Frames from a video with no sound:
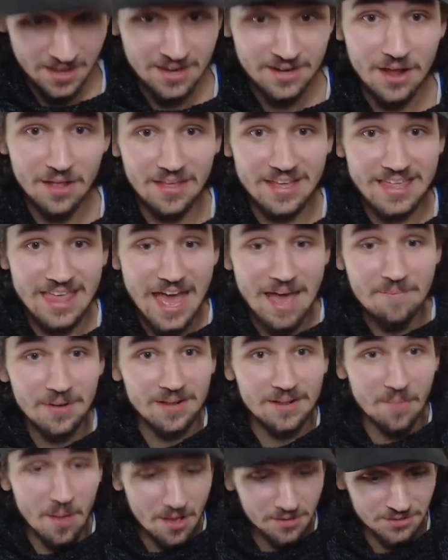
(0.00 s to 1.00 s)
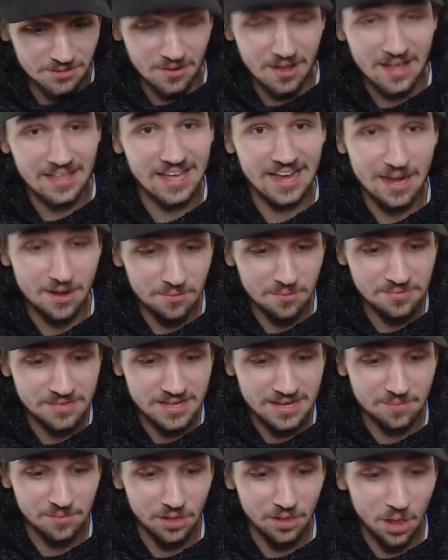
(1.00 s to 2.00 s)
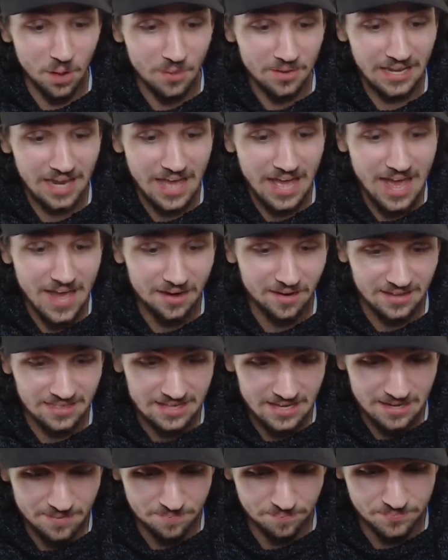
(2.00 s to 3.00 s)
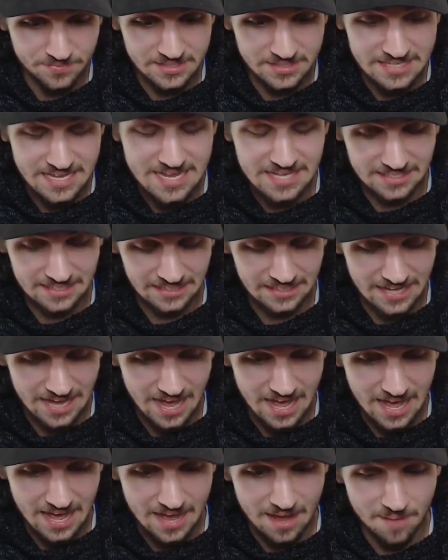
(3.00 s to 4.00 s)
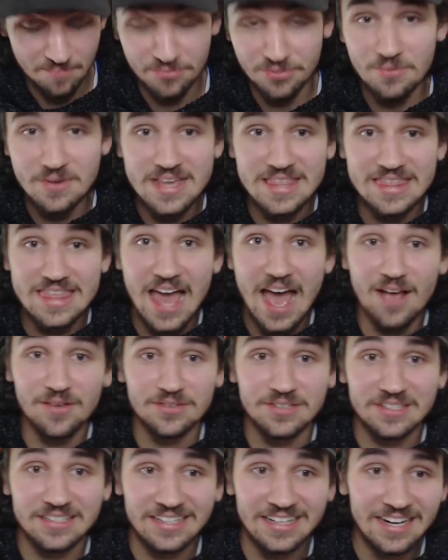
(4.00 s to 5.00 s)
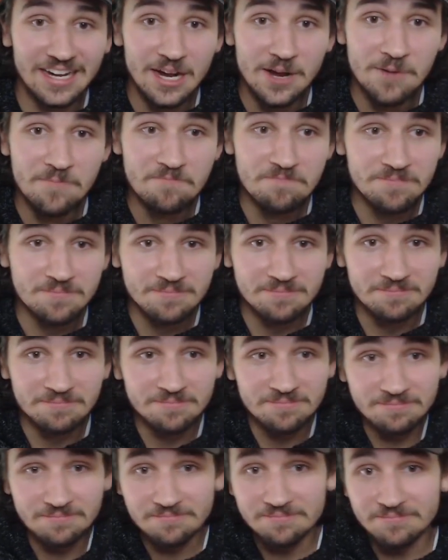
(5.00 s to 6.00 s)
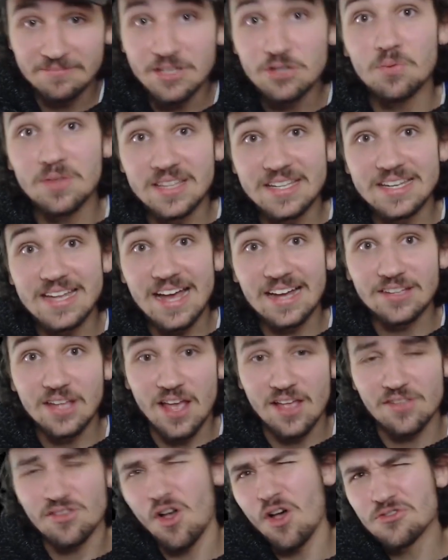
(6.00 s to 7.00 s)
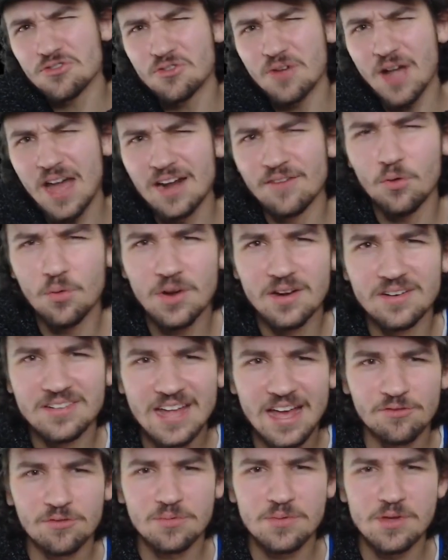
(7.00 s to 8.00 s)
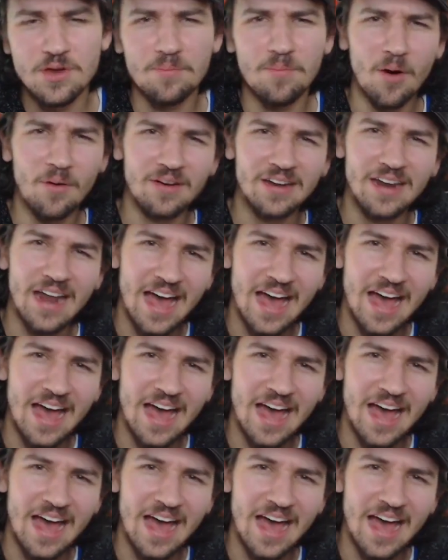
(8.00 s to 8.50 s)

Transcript: Not only that, but I'm also, I don't think I'm low in ladder. I think I'm decently high. I'm 3,000. This is what the deck does. Also kind of a weird deck from the opponent.